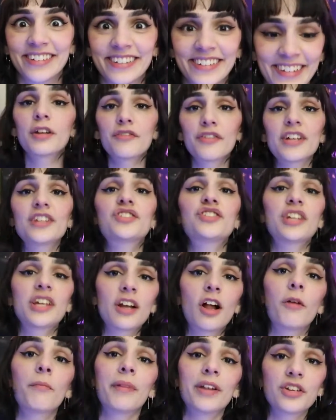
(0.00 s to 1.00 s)
But if I
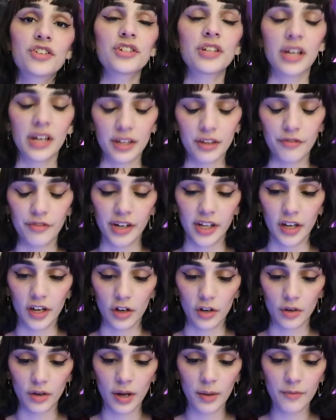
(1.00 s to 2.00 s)
cheat, I'll mention it in the video.